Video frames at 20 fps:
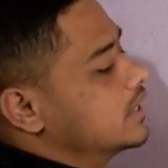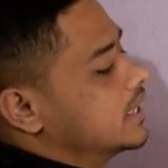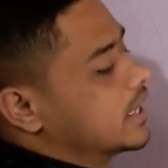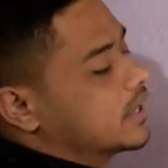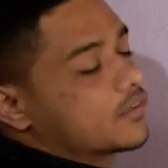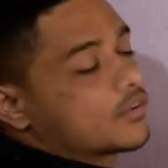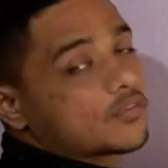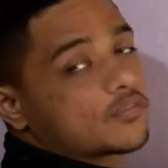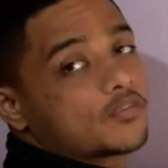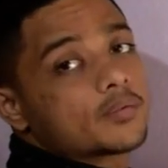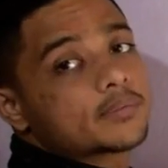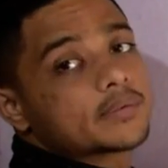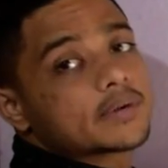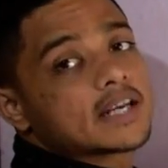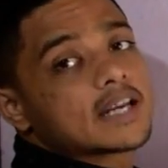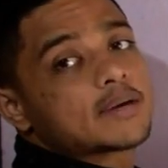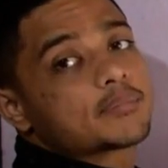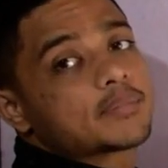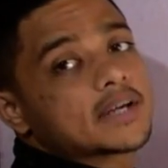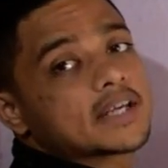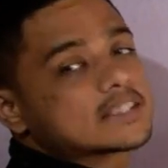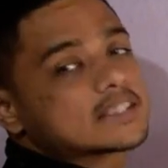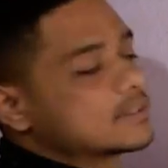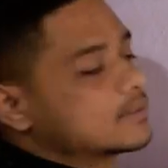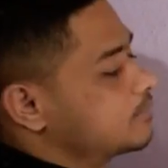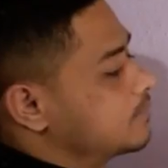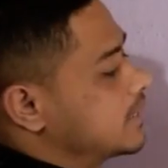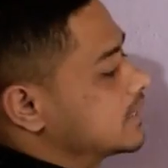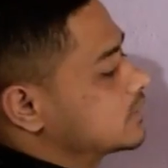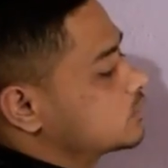It will form Na plus
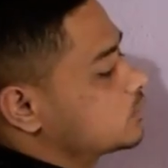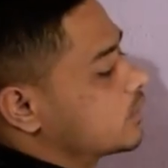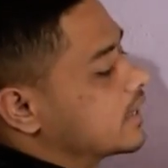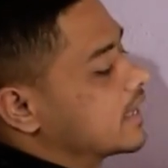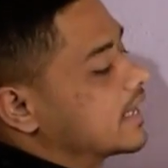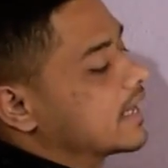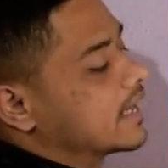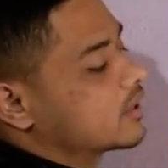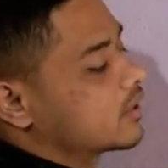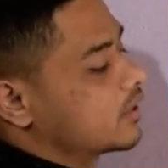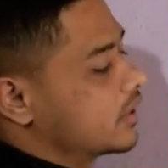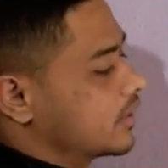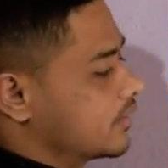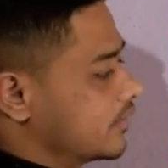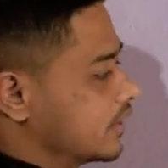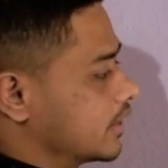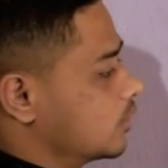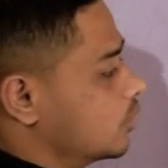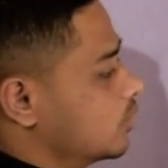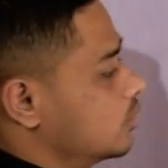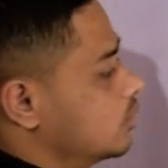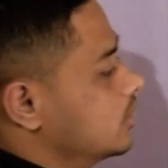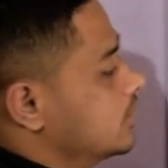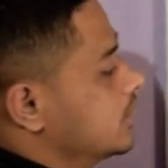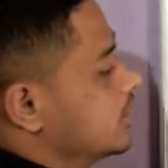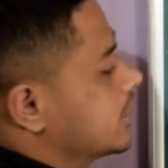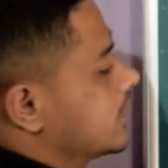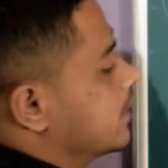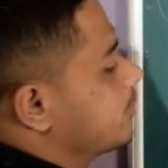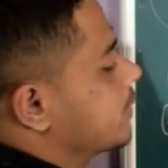one electron it will give.